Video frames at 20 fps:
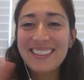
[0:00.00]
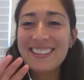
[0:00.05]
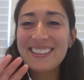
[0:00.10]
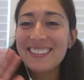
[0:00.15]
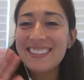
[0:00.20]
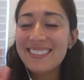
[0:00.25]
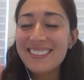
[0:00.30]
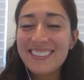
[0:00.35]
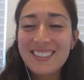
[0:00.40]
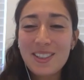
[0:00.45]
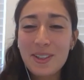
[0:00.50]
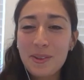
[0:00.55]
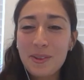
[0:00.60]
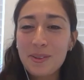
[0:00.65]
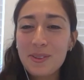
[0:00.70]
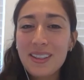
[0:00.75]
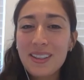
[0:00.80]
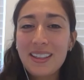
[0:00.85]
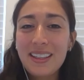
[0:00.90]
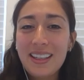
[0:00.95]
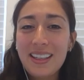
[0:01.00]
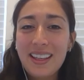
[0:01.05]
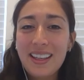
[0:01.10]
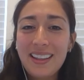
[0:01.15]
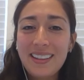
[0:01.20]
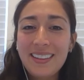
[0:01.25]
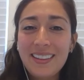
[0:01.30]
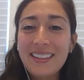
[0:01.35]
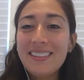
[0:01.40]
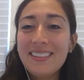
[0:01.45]
and so
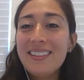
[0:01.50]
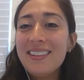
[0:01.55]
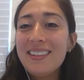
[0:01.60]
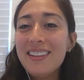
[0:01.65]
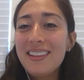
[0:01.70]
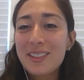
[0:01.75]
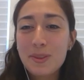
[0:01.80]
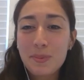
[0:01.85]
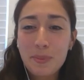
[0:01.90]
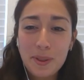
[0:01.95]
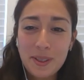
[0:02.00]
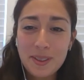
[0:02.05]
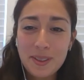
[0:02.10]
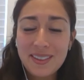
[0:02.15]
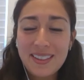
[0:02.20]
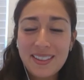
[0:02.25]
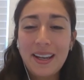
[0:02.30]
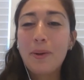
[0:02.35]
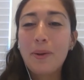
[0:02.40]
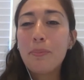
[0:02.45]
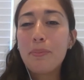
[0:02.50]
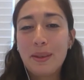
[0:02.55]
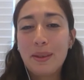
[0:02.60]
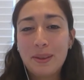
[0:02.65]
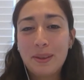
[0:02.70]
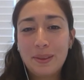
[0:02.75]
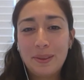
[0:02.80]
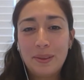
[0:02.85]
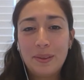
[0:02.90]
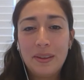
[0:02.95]
let the experts help
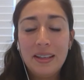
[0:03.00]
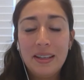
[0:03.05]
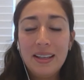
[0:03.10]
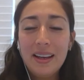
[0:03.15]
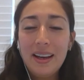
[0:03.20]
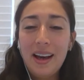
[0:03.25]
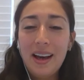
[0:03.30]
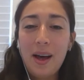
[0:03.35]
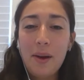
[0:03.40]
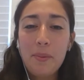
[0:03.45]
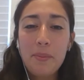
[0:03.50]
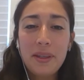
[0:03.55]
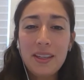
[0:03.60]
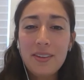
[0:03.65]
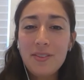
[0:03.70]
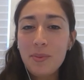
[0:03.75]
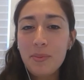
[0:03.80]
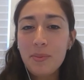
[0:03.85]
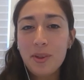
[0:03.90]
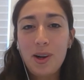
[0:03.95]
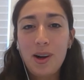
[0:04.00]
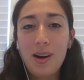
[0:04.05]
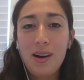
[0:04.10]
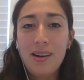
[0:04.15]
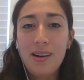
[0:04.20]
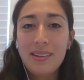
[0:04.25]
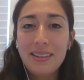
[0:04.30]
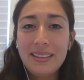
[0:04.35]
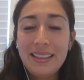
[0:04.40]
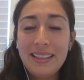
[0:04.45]
you um, and give them a
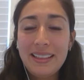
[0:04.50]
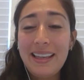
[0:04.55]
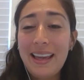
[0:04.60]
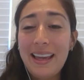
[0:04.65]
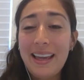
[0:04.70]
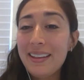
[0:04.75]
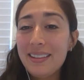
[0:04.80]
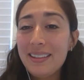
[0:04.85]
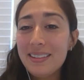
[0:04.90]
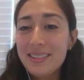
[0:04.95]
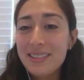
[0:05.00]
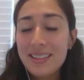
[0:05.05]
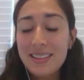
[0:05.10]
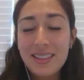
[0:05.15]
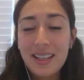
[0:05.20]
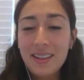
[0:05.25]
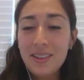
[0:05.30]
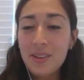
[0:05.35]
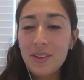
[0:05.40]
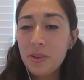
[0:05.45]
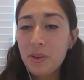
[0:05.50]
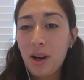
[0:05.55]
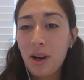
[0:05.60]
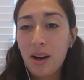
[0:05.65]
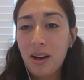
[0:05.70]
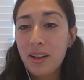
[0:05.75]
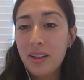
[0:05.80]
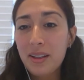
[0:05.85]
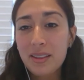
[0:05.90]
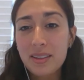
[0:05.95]
call. And again, it's it's at no
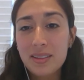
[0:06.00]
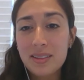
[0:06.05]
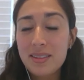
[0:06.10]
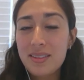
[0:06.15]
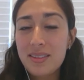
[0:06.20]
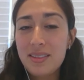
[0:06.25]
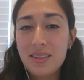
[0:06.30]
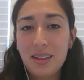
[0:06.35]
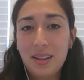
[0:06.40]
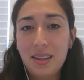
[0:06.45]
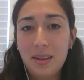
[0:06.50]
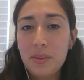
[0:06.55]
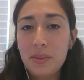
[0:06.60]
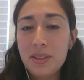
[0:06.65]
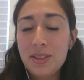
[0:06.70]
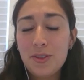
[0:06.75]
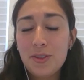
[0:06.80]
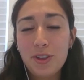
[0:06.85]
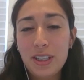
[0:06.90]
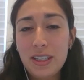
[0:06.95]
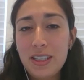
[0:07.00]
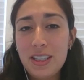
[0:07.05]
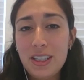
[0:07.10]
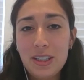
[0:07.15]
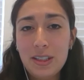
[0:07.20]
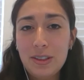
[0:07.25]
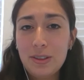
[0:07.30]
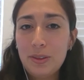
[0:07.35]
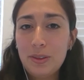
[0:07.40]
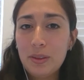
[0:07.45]
cost. Mm-hmm. Um, it's free to
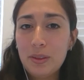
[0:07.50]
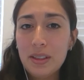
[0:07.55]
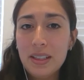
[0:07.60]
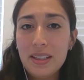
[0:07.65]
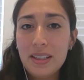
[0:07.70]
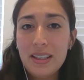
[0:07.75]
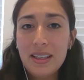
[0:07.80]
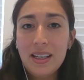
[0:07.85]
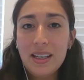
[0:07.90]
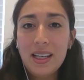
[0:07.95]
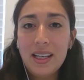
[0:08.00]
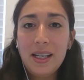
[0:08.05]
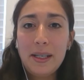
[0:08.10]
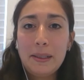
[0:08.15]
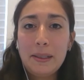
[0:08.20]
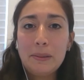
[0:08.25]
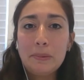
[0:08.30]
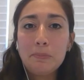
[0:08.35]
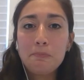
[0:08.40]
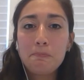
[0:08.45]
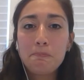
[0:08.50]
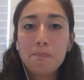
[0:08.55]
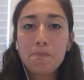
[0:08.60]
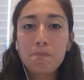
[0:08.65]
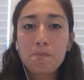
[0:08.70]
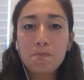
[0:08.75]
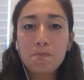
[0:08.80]
you. Um,